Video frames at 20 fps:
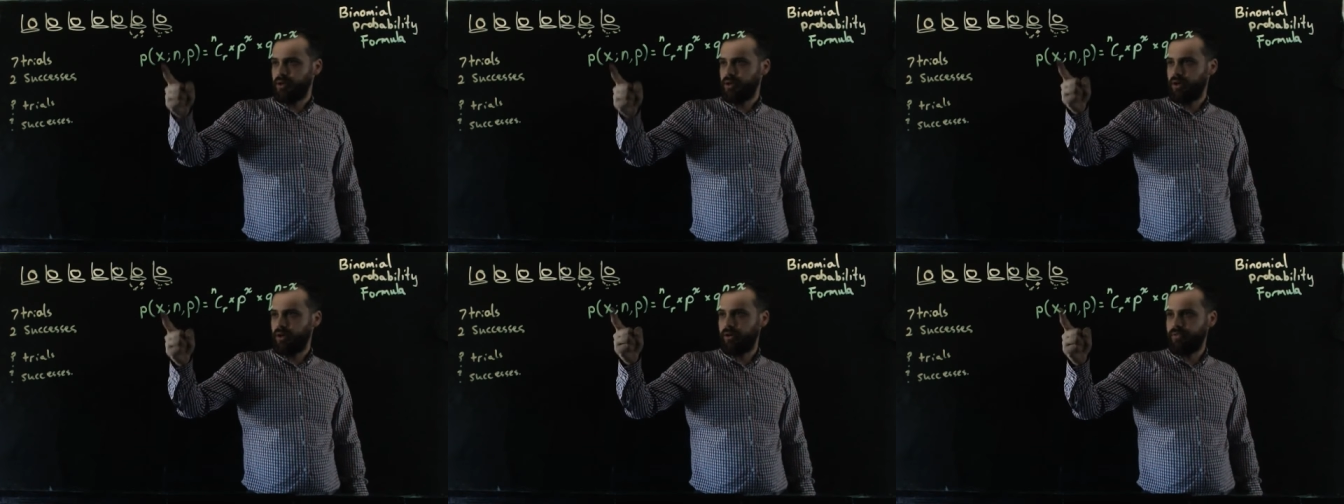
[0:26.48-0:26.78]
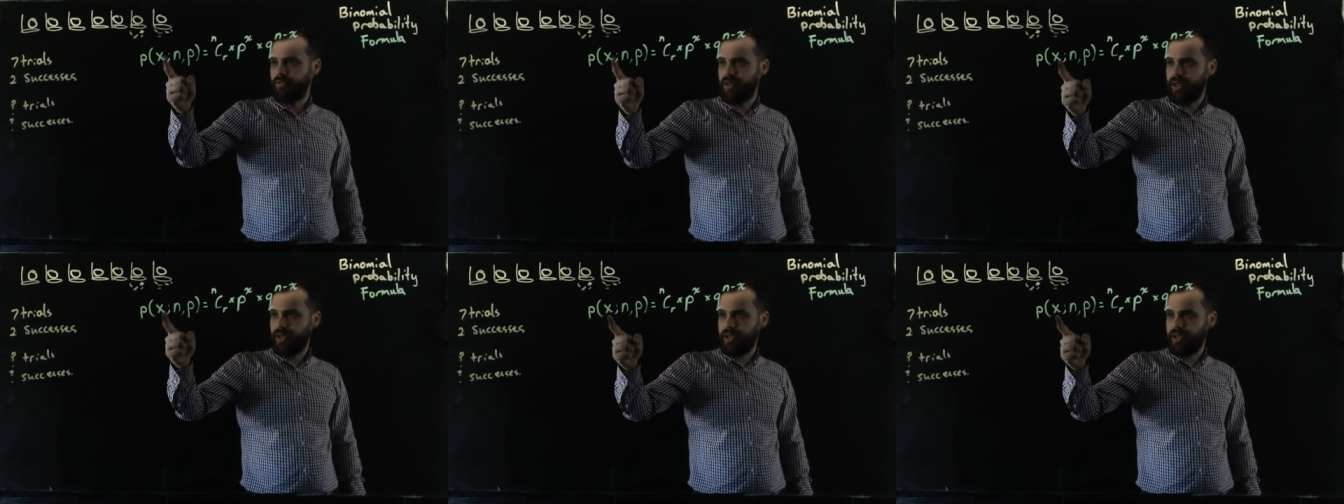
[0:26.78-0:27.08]

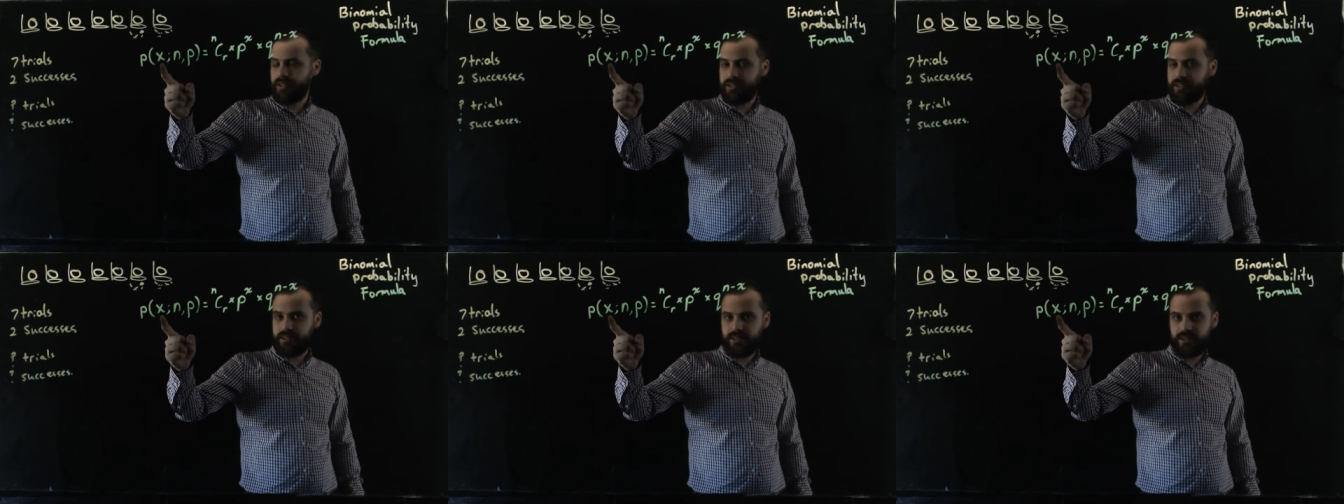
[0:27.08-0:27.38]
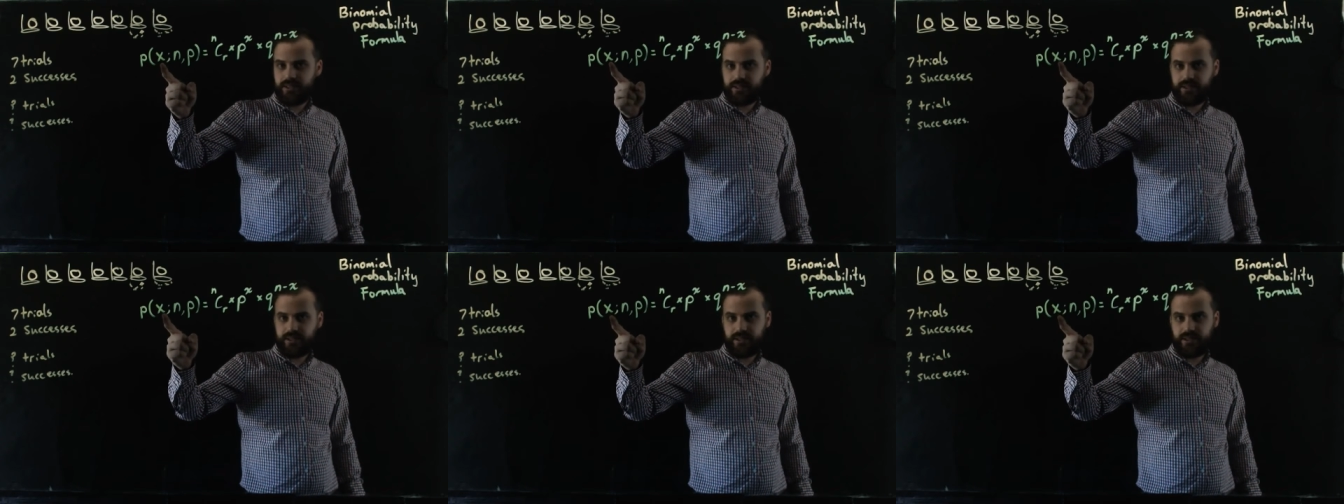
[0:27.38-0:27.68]
of
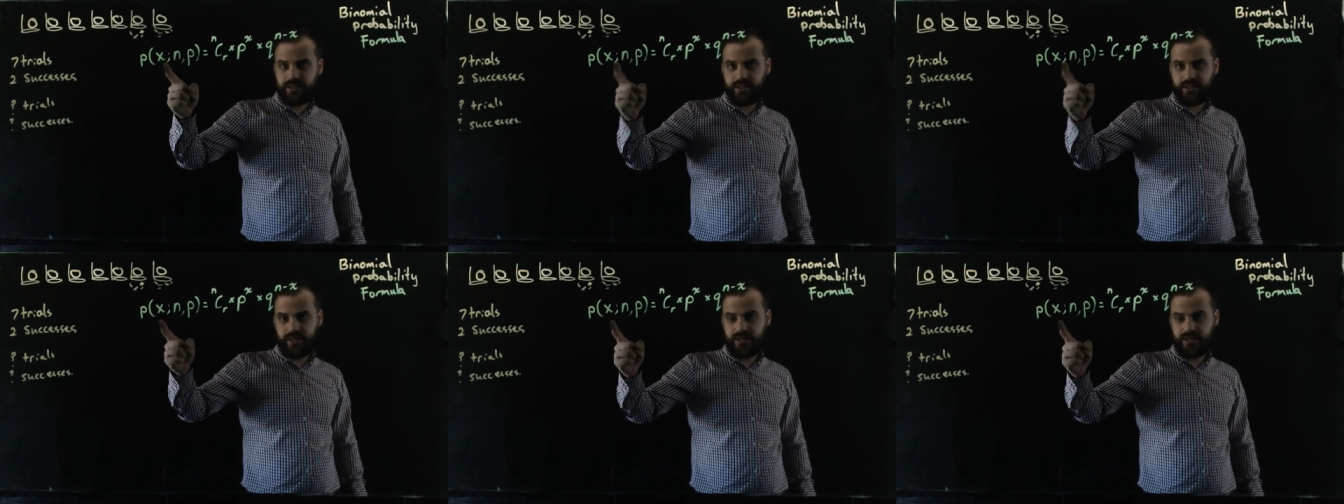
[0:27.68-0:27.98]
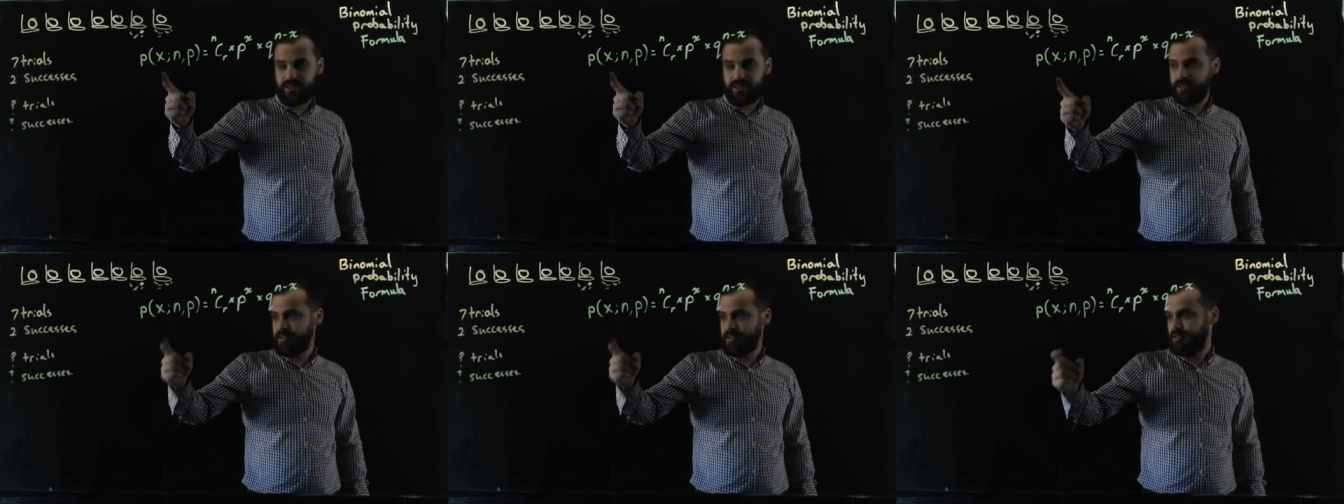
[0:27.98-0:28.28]
X
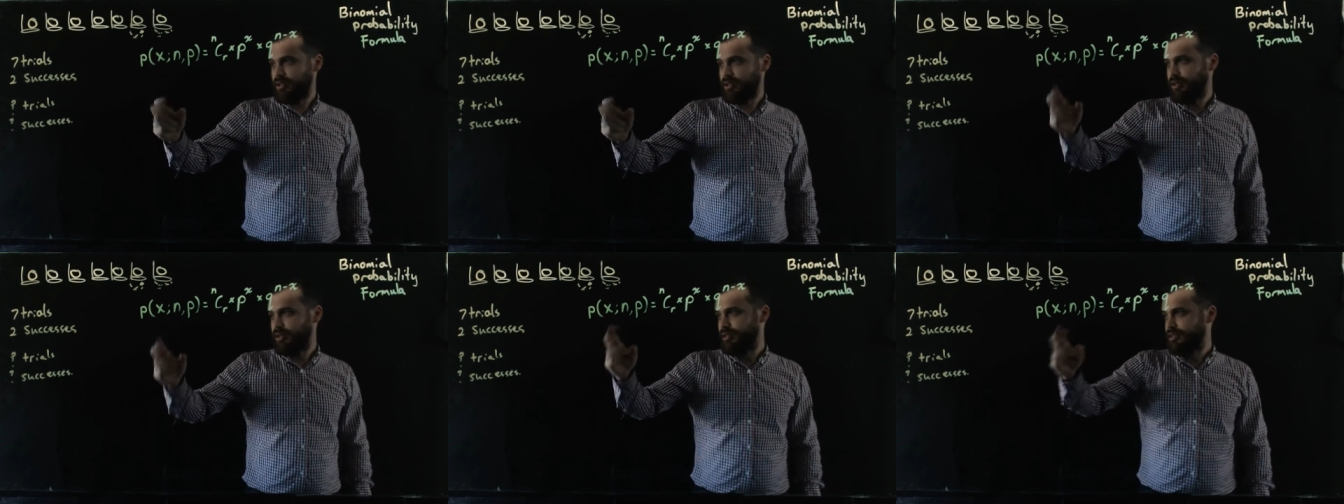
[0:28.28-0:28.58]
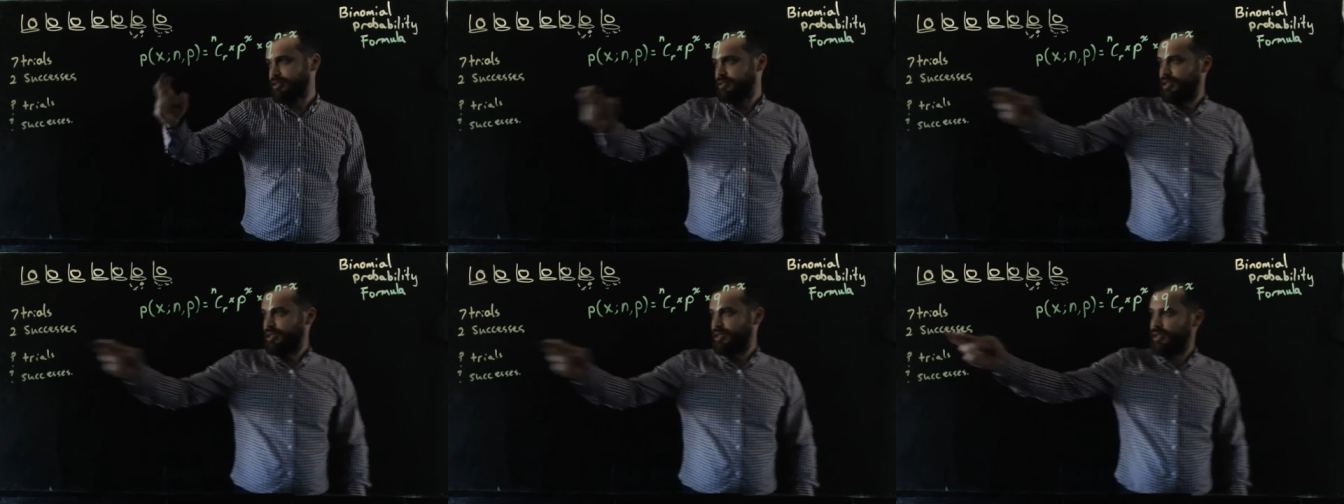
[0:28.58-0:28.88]
successes, so in
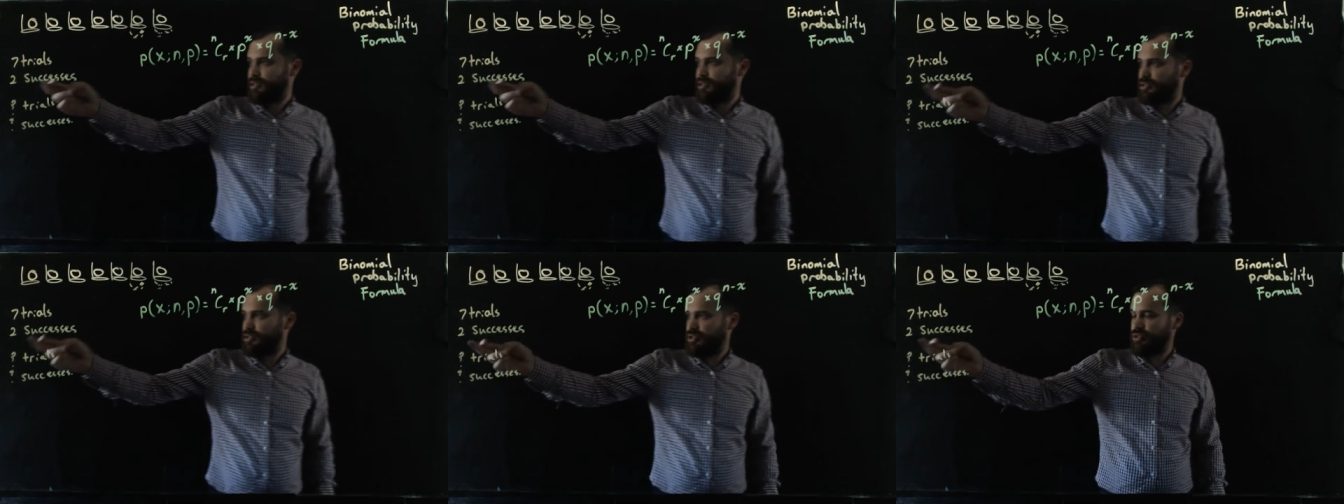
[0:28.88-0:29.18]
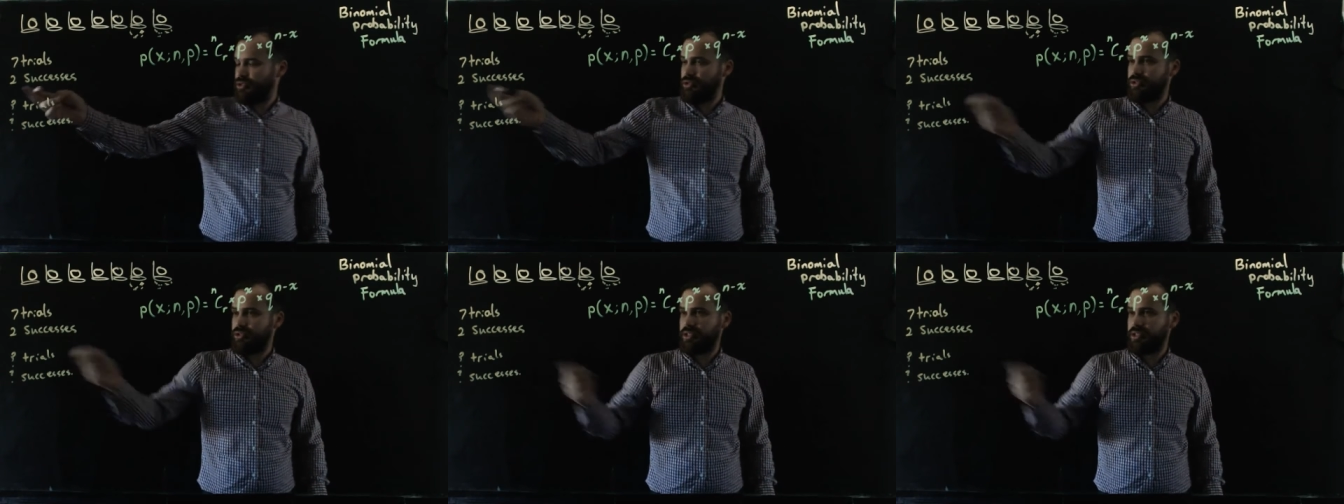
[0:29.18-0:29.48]
this case
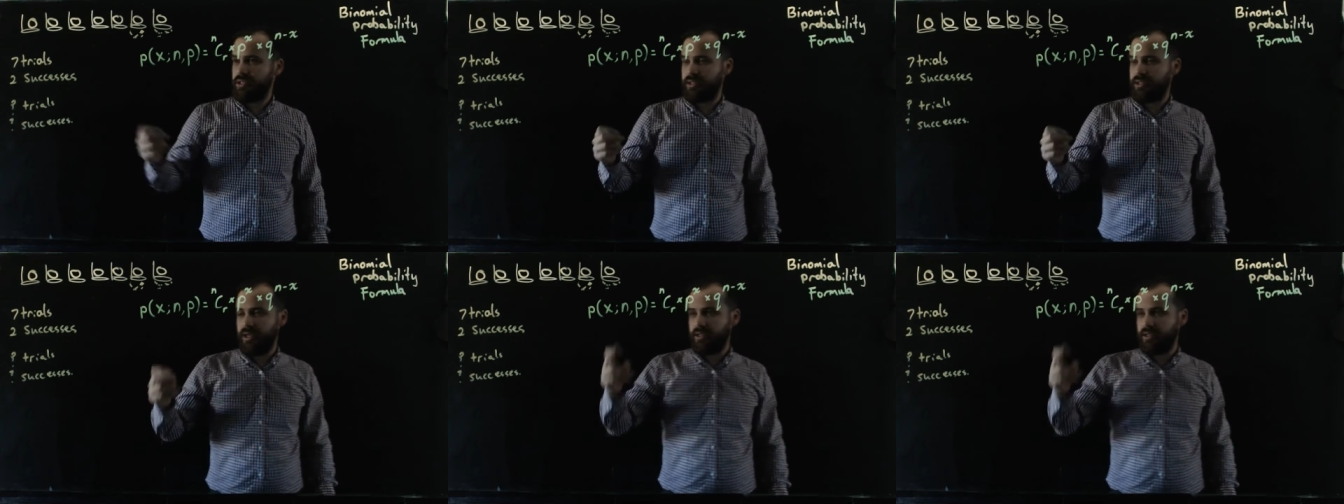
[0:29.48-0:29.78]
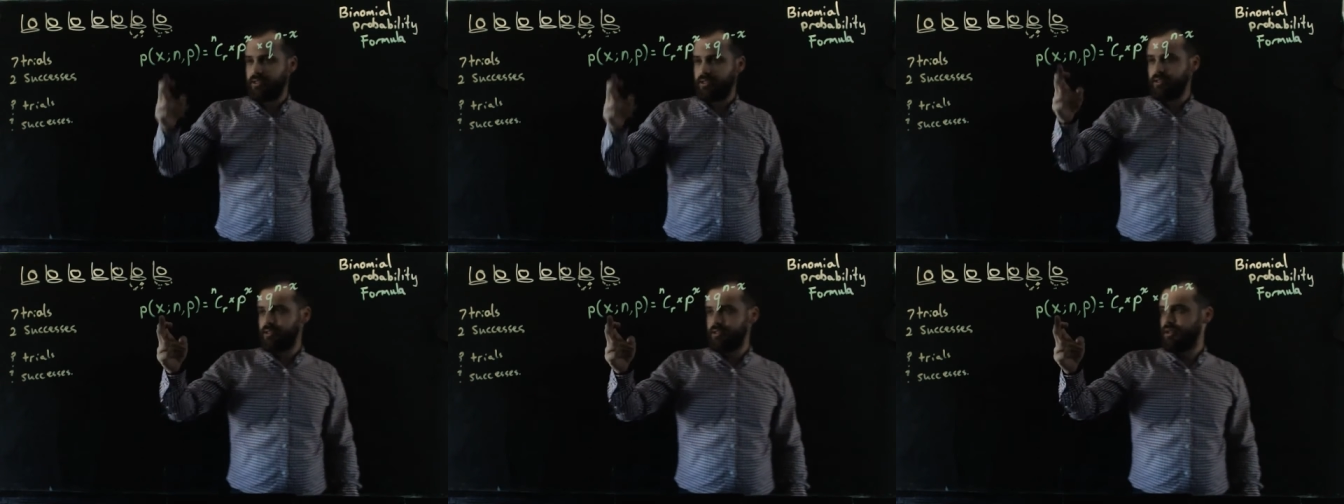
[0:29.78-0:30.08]
two
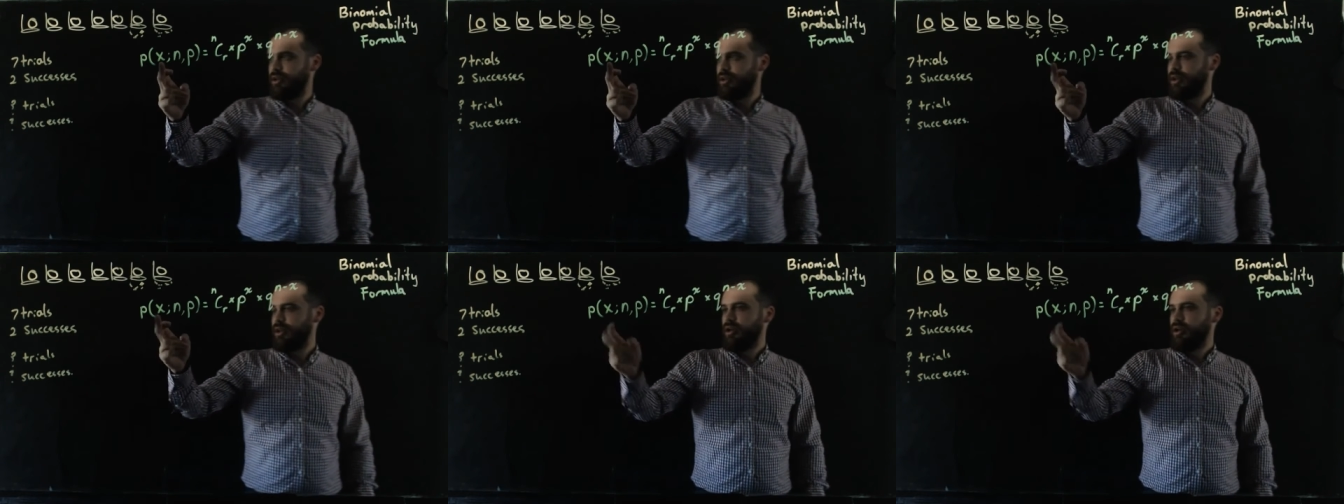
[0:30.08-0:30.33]
successes,